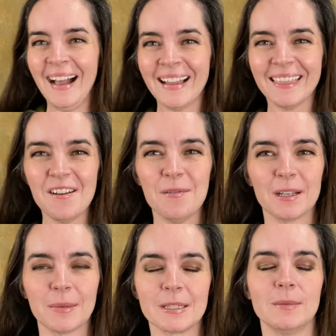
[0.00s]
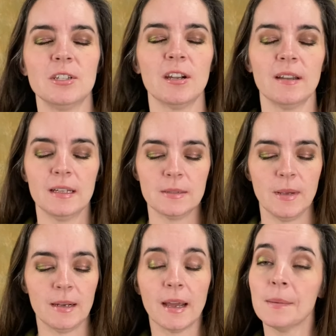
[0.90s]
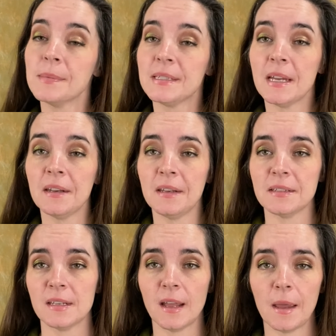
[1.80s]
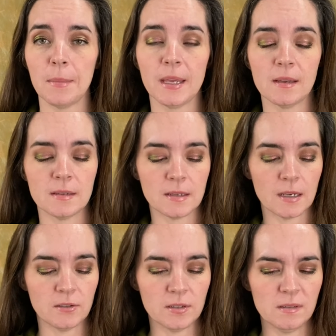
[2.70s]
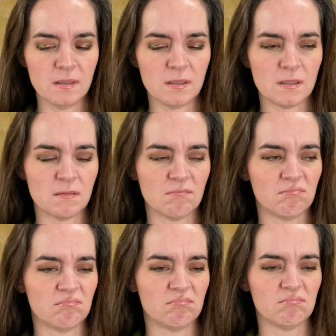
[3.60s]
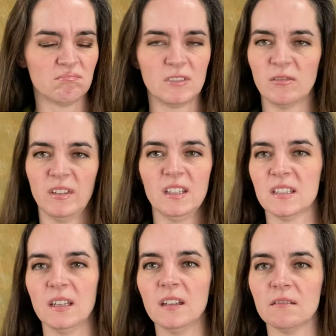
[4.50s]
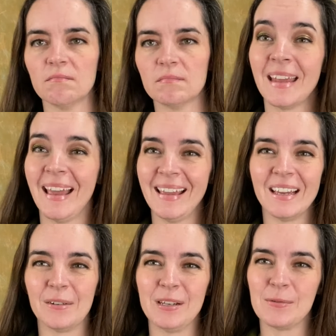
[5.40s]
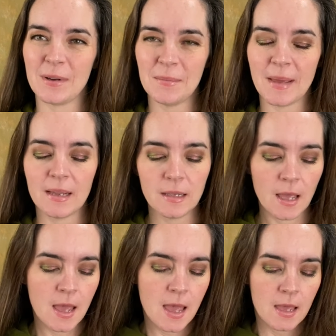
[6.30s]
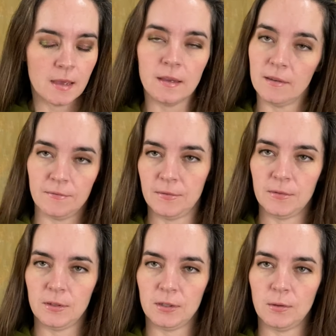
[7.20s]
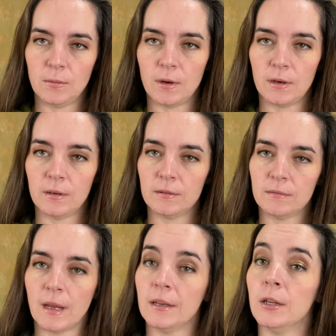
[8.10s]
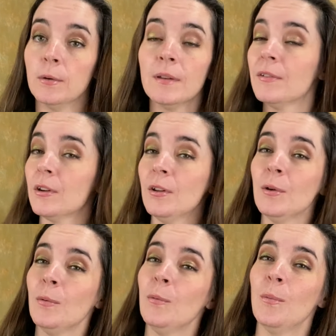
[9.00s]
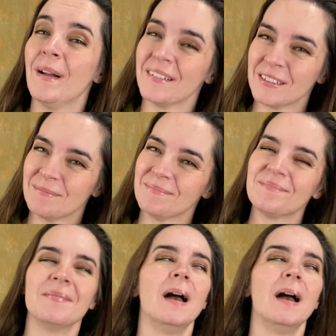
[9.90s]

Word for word: Hello, welcome back to my channel. It is Amanda. I'm standing today because I just don't feel like sitting. Hi, how are you? Welcome back. If you are not new, if you're new, welcome.